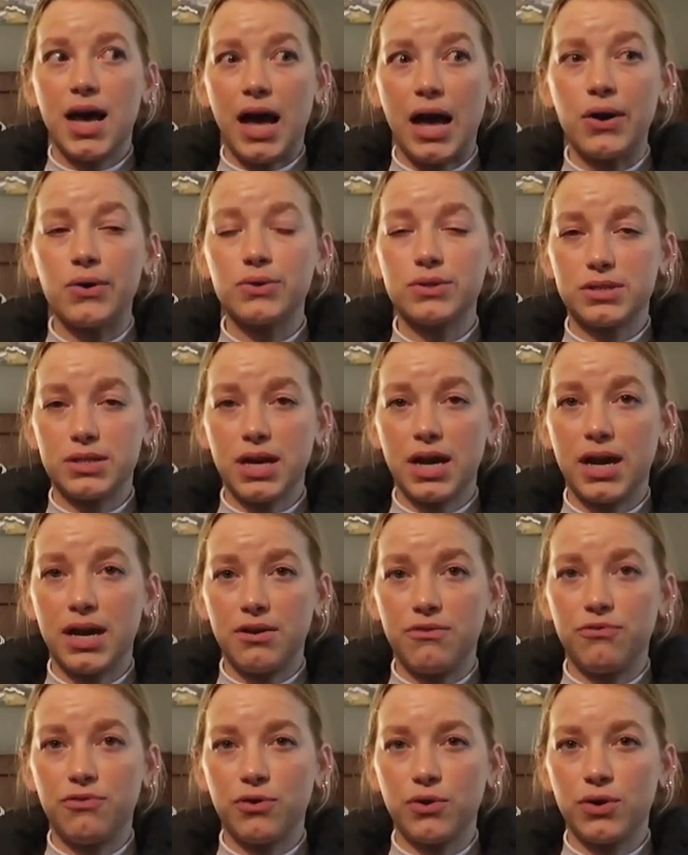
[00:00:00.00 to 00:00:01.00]

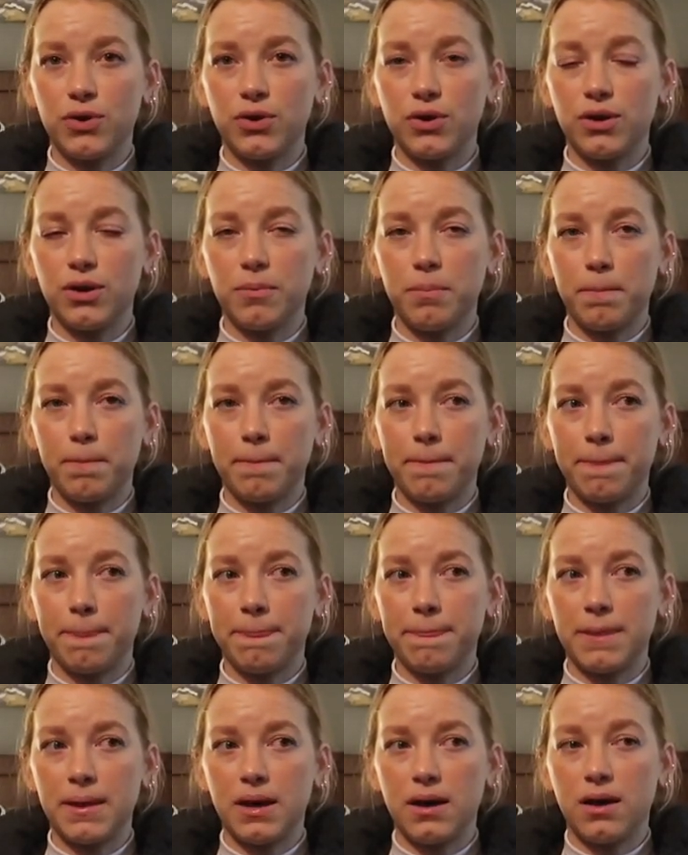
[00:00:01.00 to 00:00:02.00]
outside for
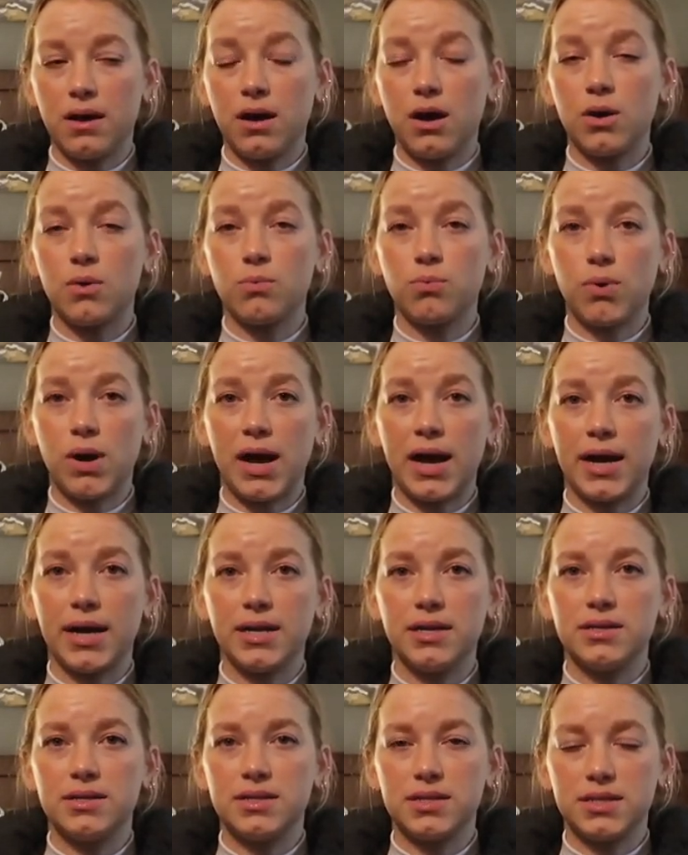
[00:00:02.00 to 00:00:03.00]
our ride